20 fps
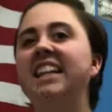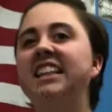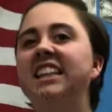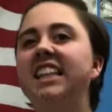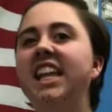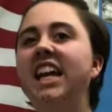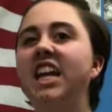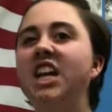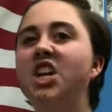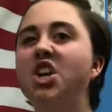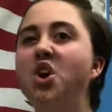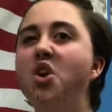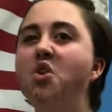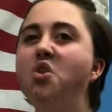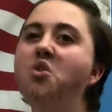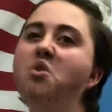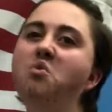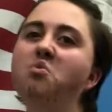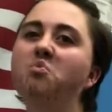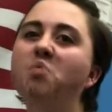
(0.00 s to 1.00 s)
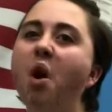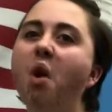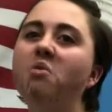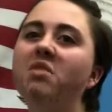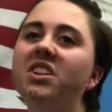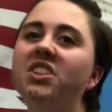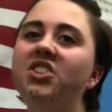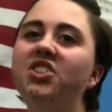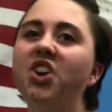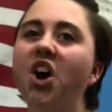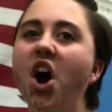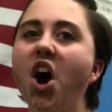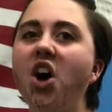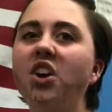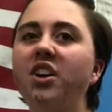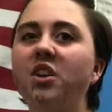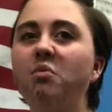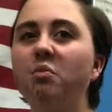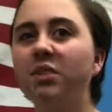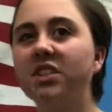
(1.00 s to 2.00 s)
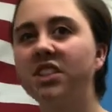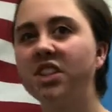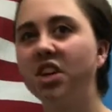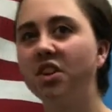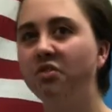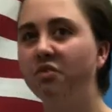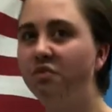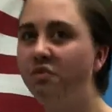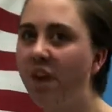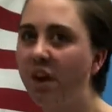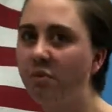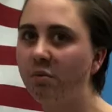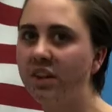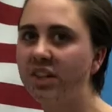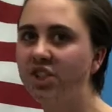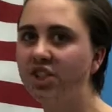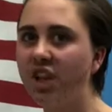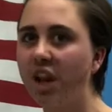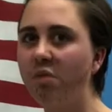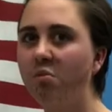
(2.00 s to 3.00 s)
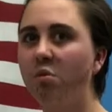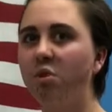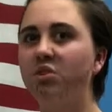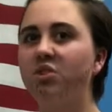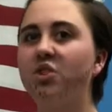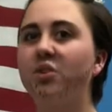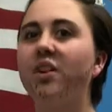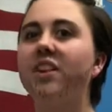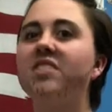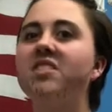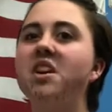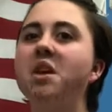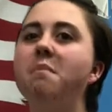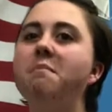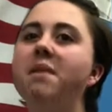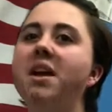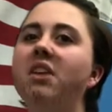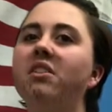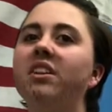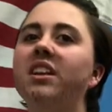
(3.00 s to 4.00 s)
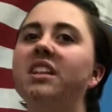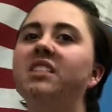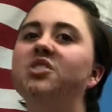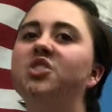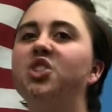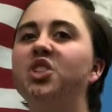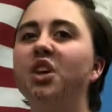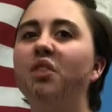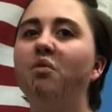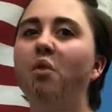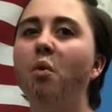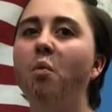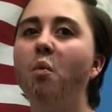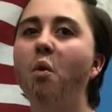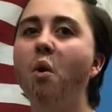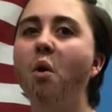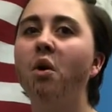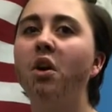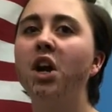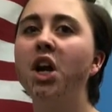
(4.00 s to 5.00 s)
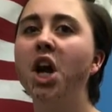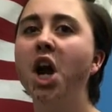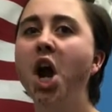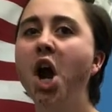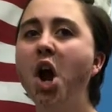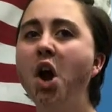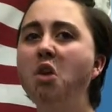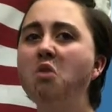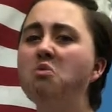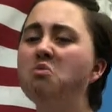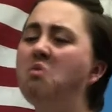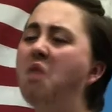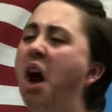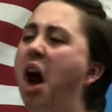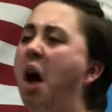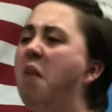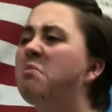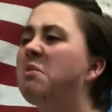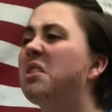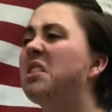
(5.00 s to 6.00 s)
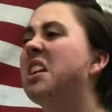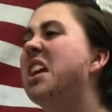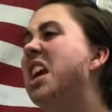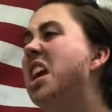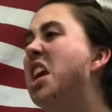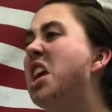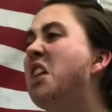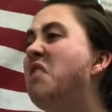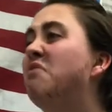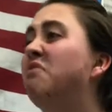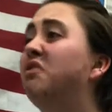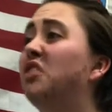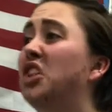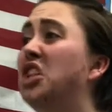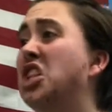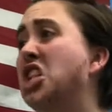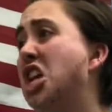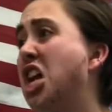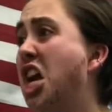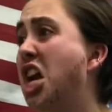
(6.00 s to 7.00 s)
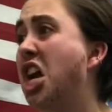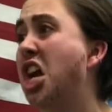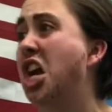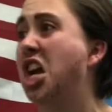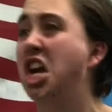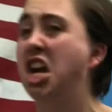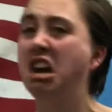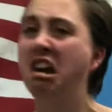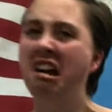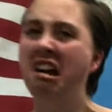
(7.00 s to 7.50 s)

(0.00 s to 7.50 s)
Lee, who rode a dog and was Confederate general during the American Civil War? Robert E. Lee.